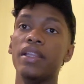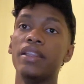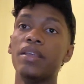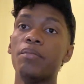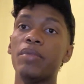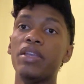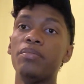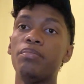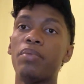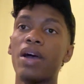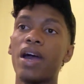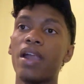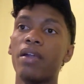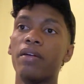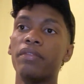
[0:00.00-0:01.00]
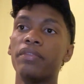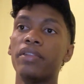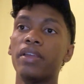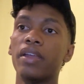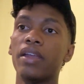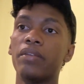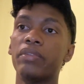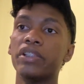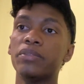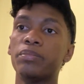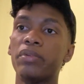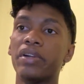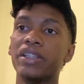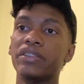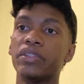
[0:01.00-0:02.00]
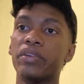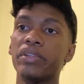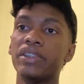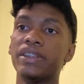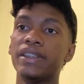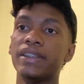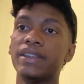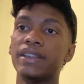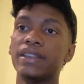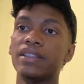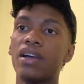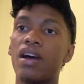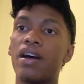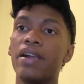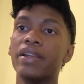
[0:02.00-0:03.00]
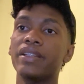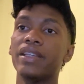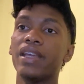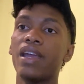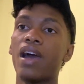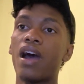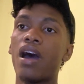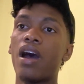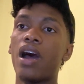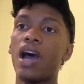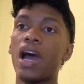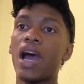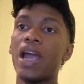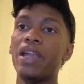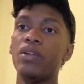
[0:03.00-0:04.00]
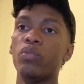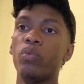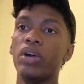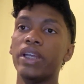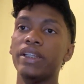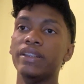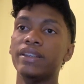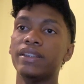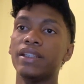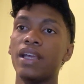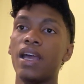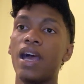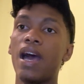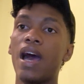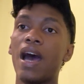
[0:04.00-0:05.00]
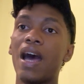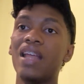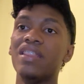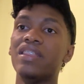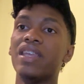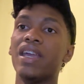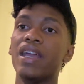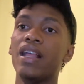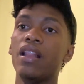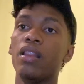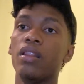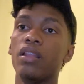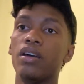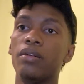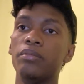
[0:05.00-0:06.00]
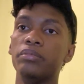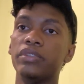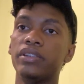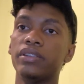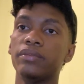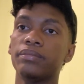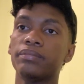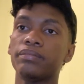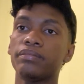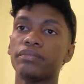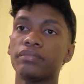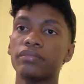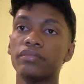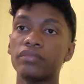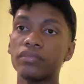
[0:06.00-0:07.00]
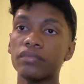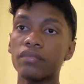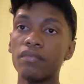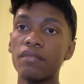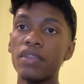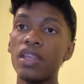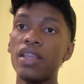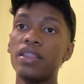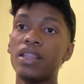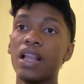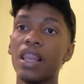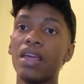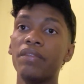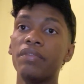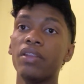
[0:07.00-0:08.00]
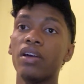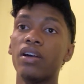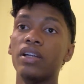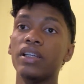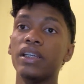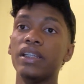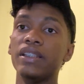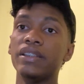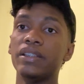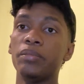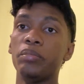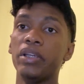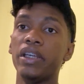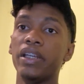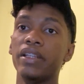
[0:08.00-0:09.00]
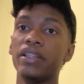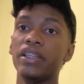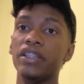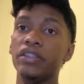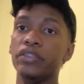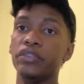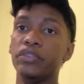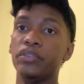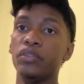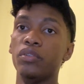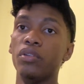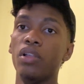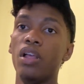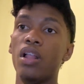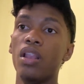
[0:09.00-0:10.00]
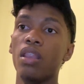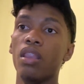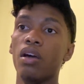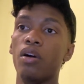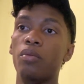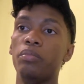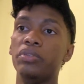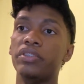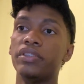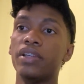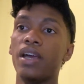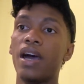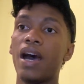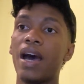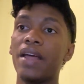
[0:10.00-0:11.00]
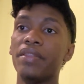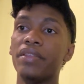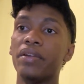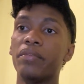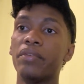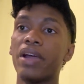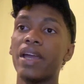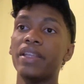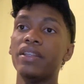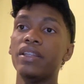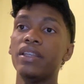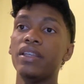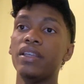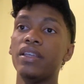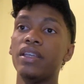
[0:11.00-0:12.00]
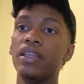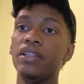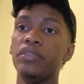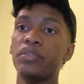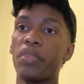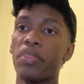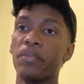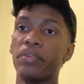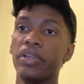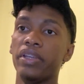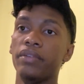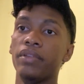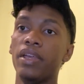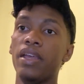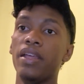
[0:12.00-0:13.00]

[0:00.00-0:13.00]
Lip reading: The main part of the respiratory system are the airways and the lungs. The left lung is divided into two lobes and the right into three.